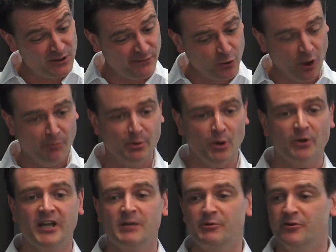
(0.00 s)
you've got a
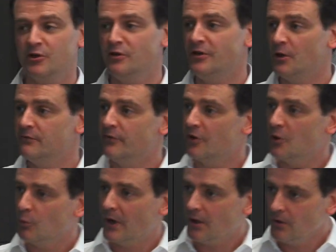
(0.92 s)
bookkeeper that you know very
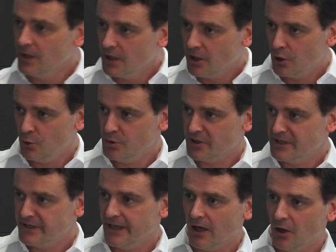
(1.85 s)
well who you
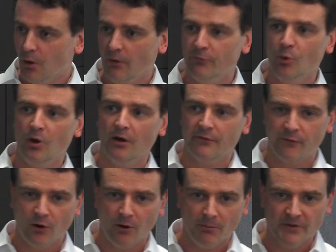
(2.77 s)
can get a lot of work
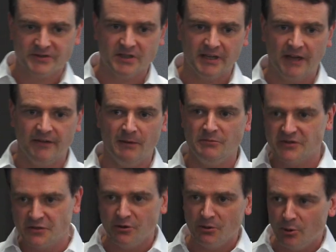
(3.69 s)
from to get them to
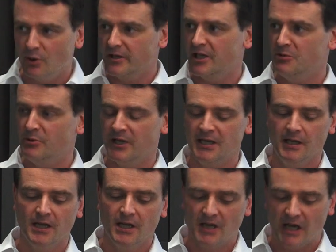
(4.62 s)
do the bookkeeping,